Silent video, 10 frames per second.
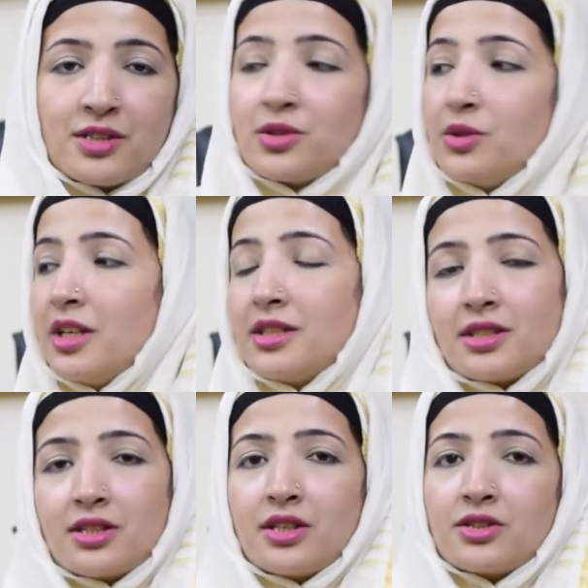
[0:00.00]
So
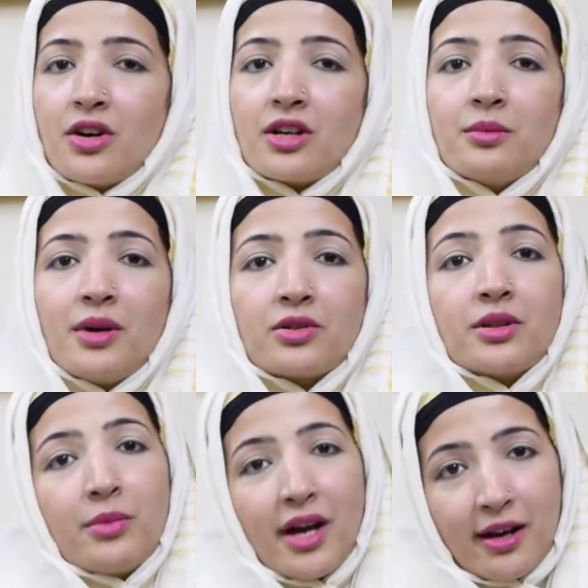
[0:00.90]
let's talk about
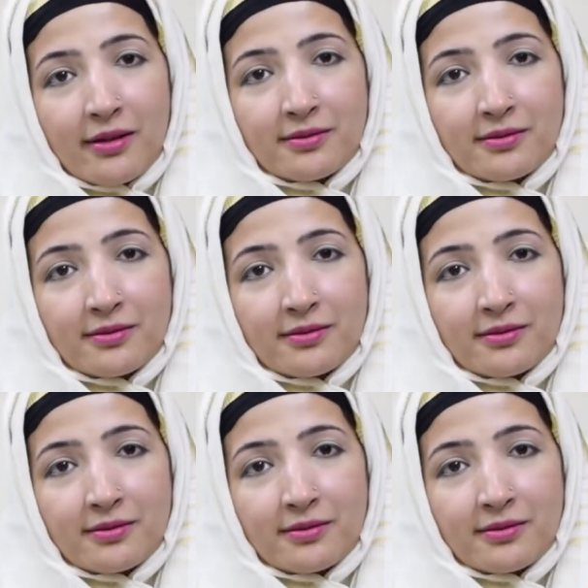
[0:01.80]
the bag.